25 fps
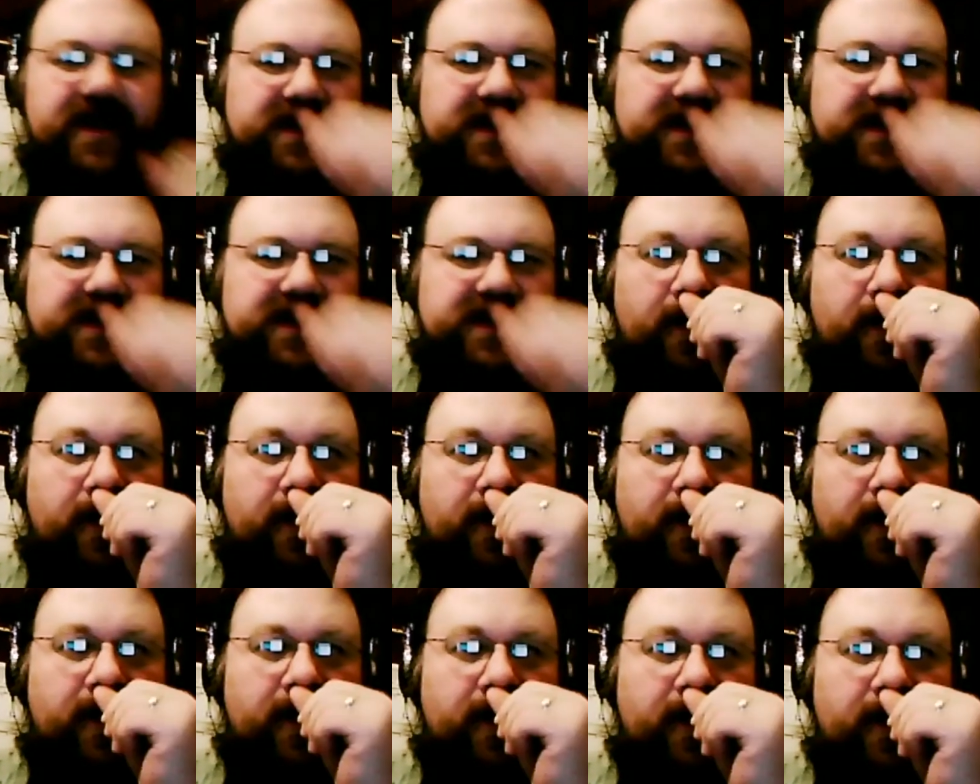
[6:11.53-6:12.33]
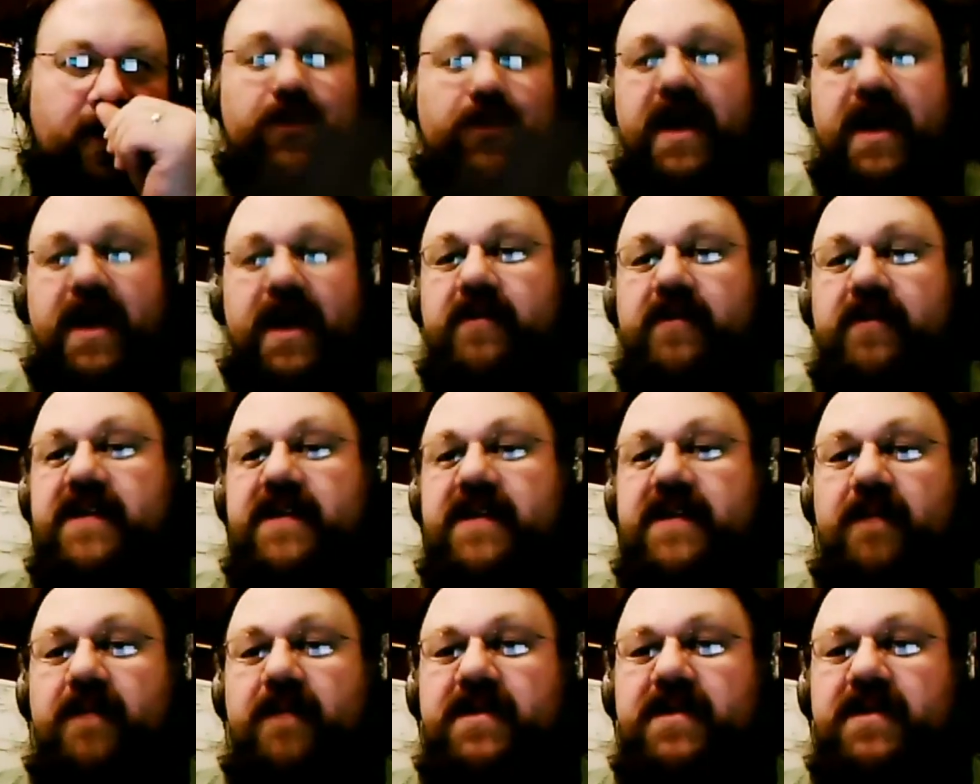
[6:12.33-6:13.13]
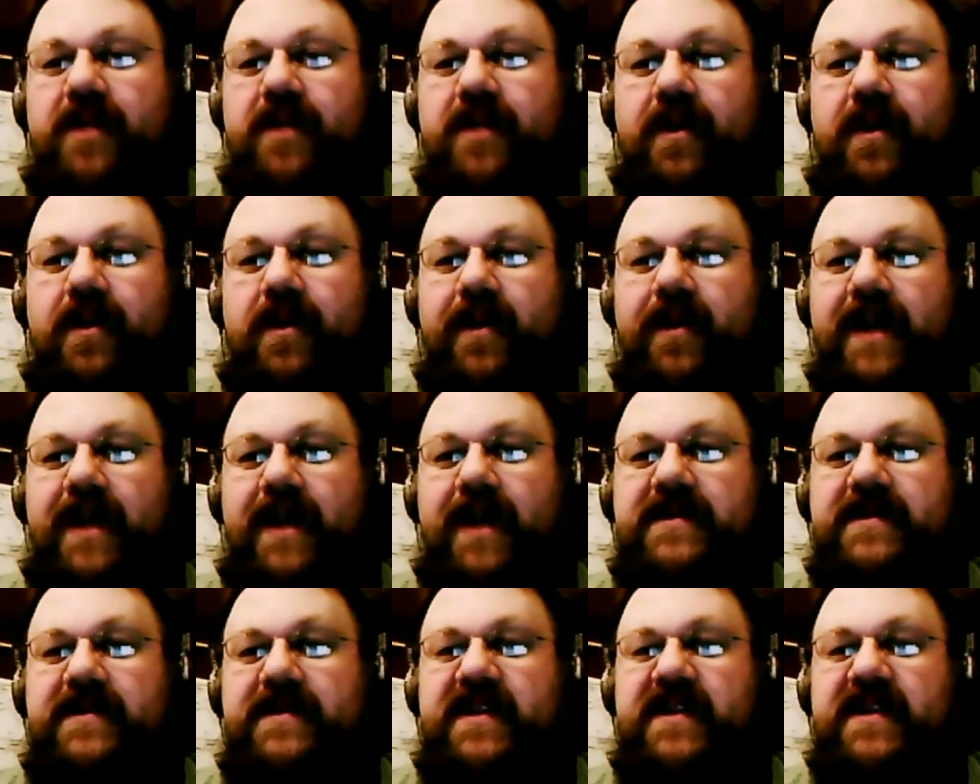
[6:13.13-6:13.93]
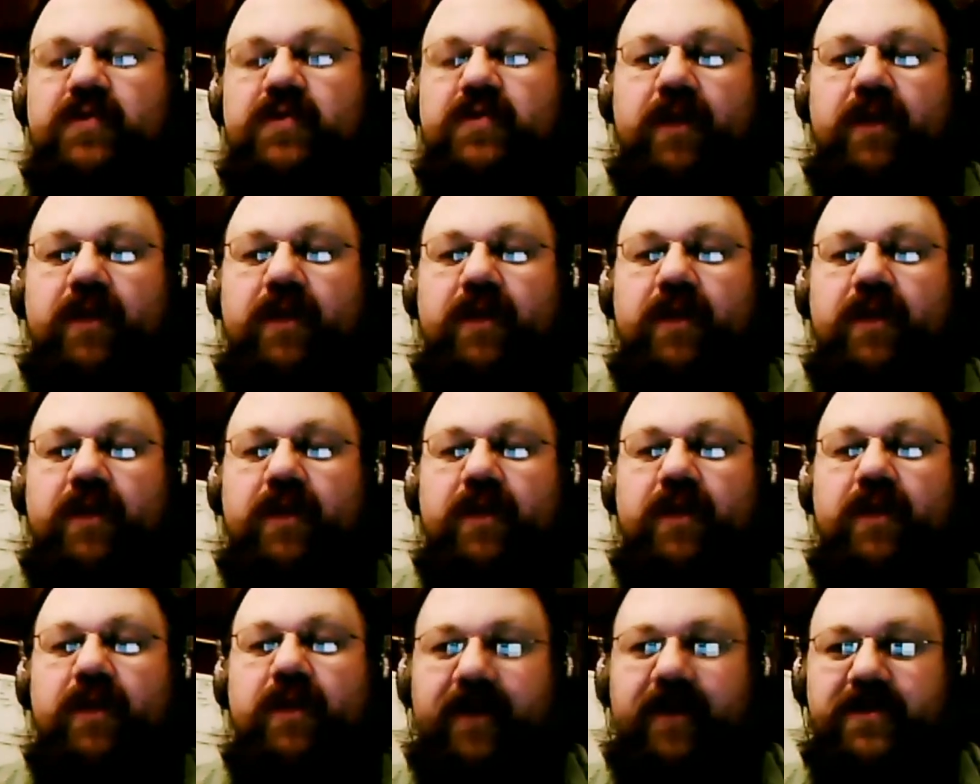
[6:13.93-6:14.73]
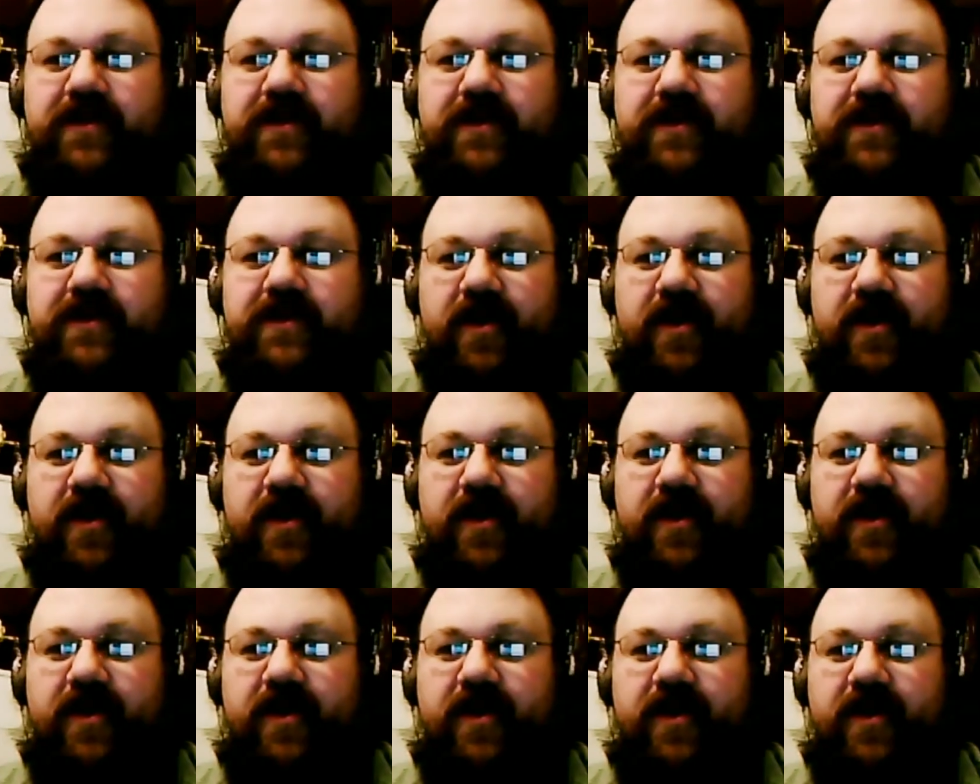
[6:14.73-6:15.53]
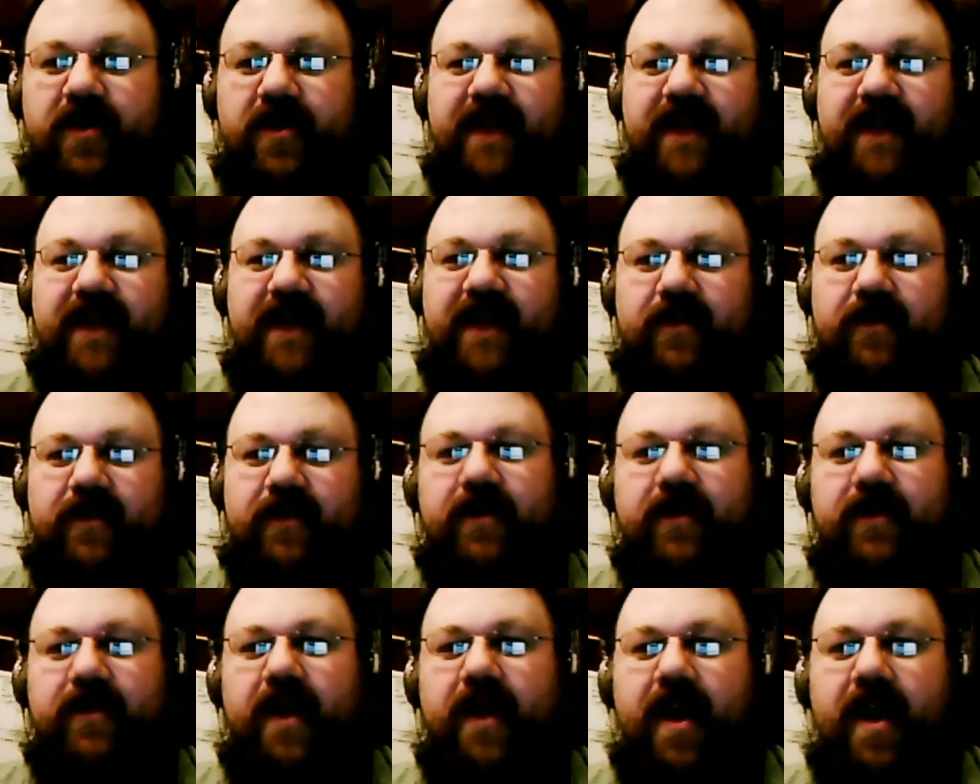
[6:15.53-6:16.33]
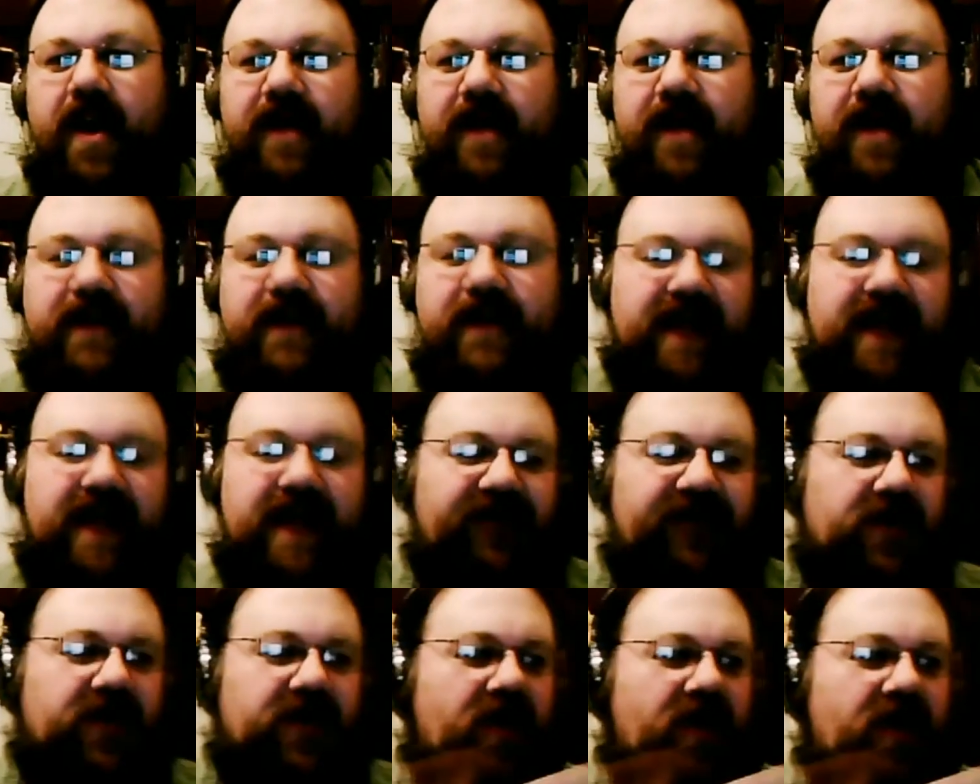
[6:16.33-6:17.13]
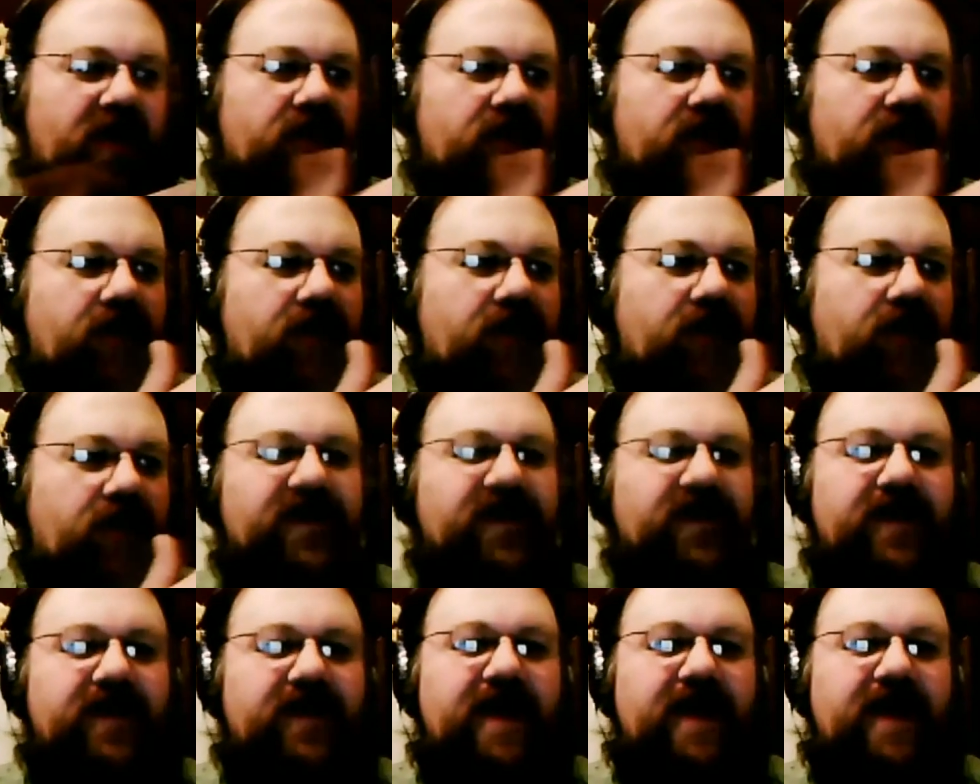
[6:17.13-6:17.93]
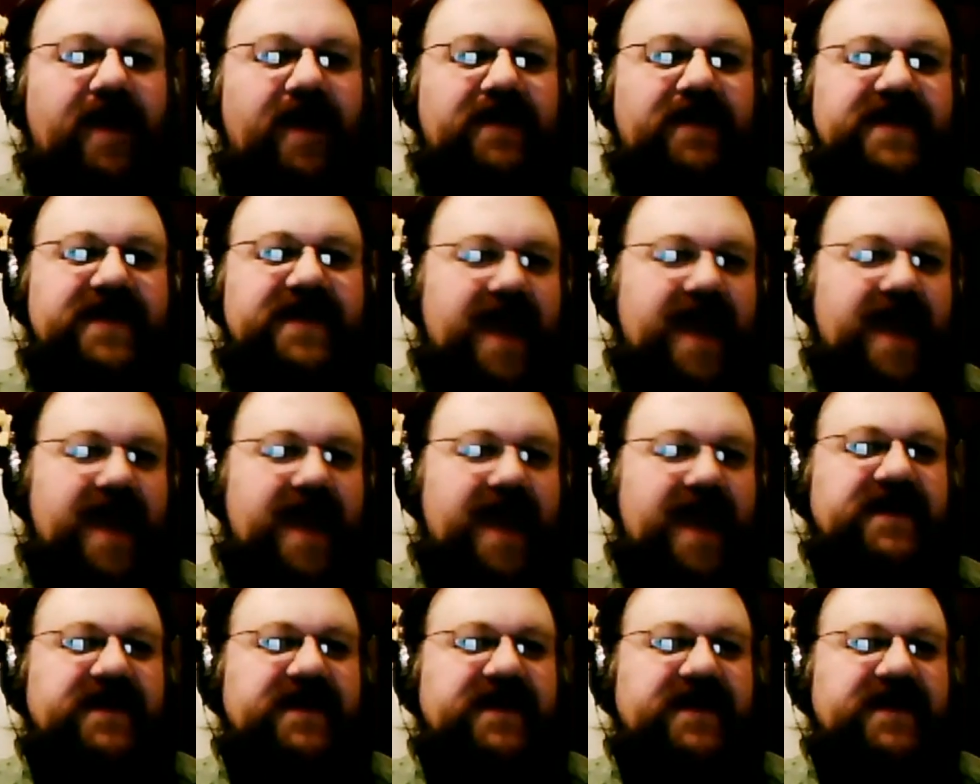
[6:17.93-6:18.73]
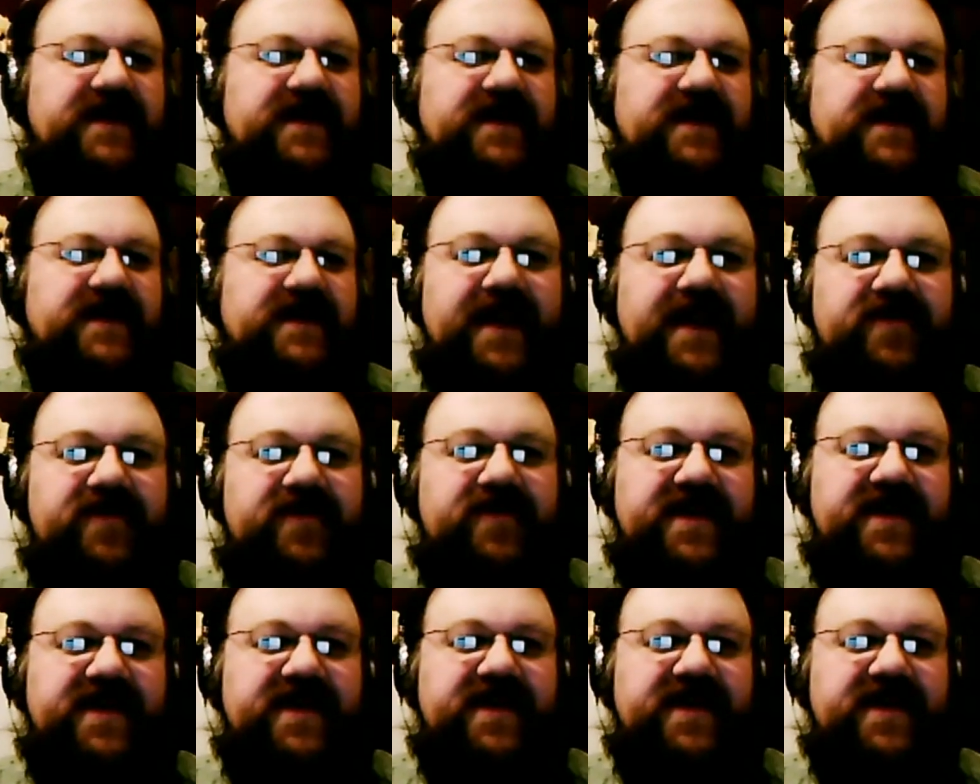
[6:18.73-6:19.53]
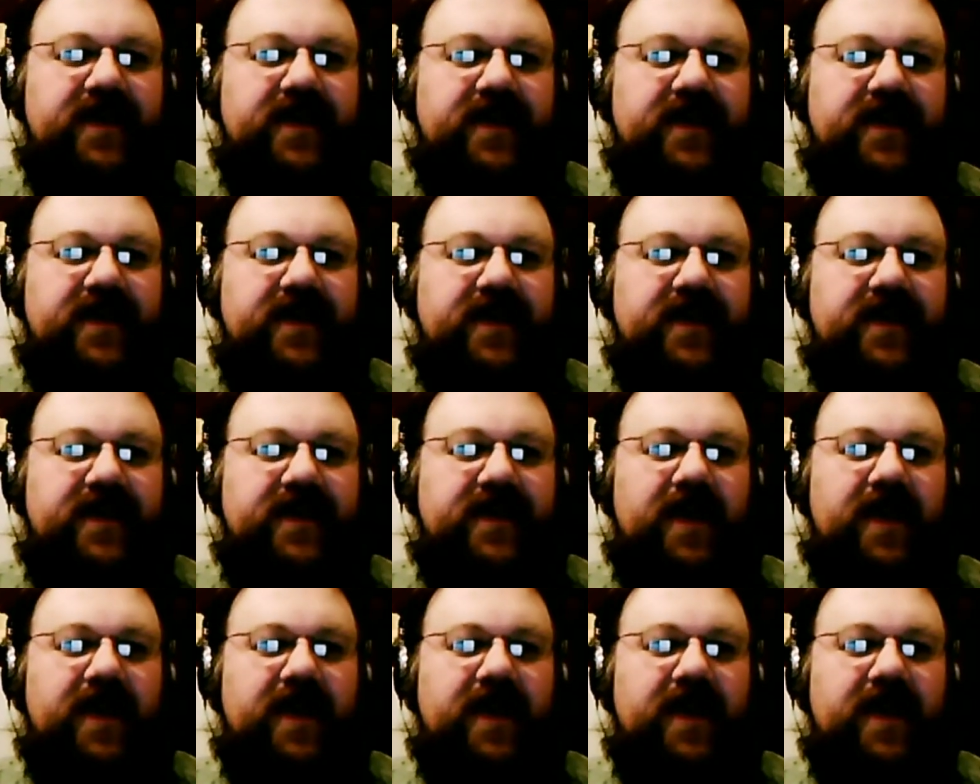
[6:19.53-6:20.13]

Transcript: Or if someone else comes along and says, we want to develop a show off of Dead World, they would have to go over to them and say, hey, someone else is interested in this.